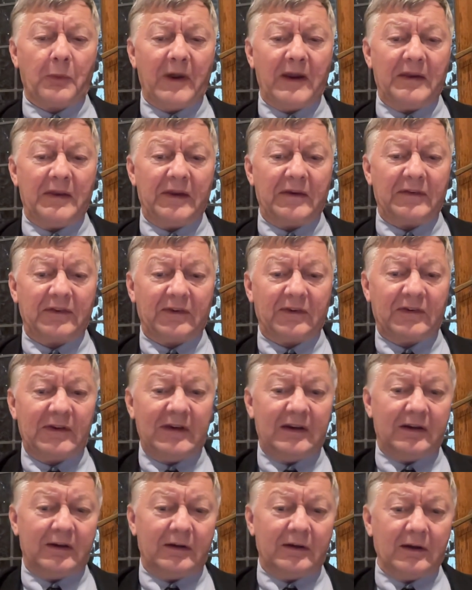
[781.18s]
away. They
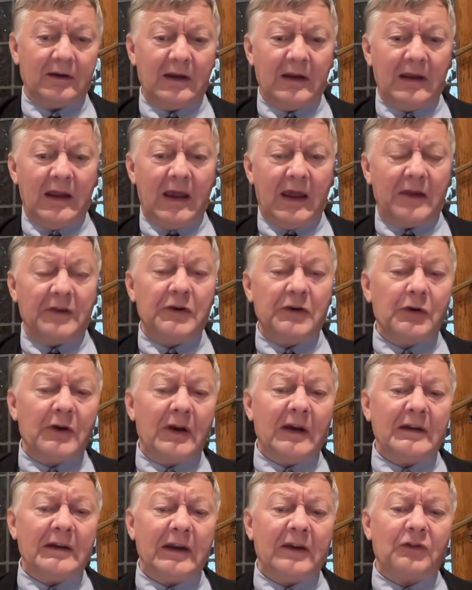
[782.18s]
seceded. And the
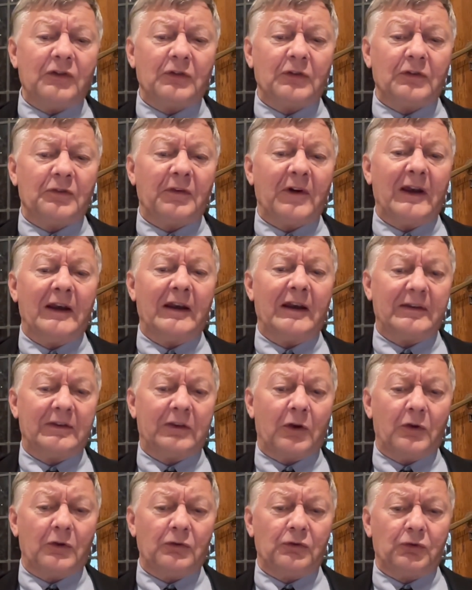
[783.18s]
United Nations violated
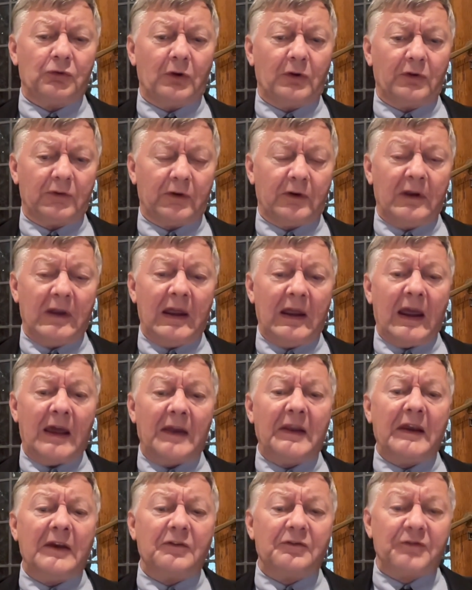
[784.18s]
their own charter,
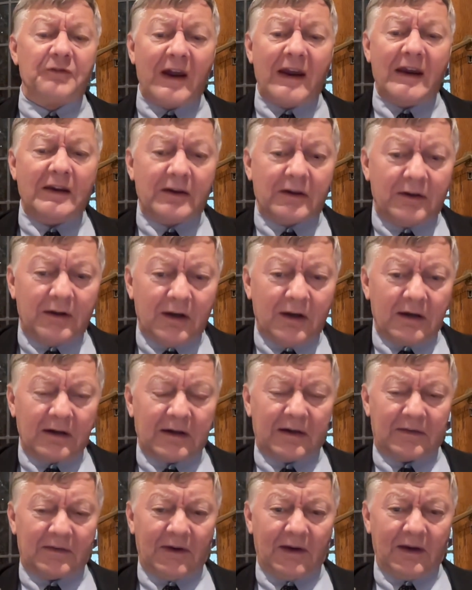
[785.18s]
and they invaded
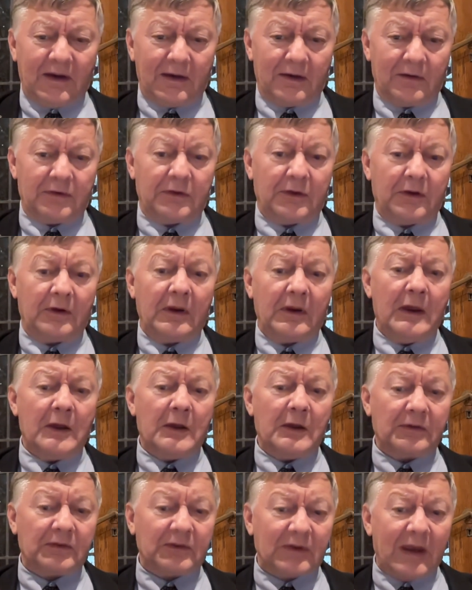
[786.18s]
Katanga, the
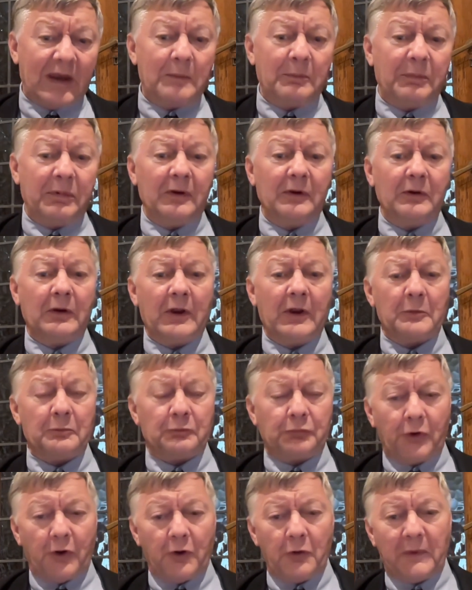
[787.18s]
stable,
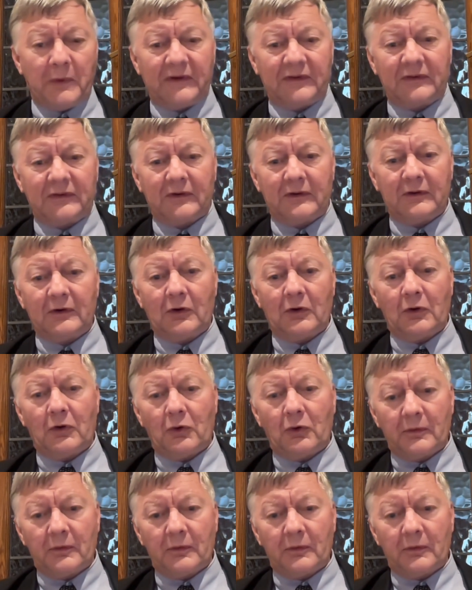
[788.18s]
pro-Western,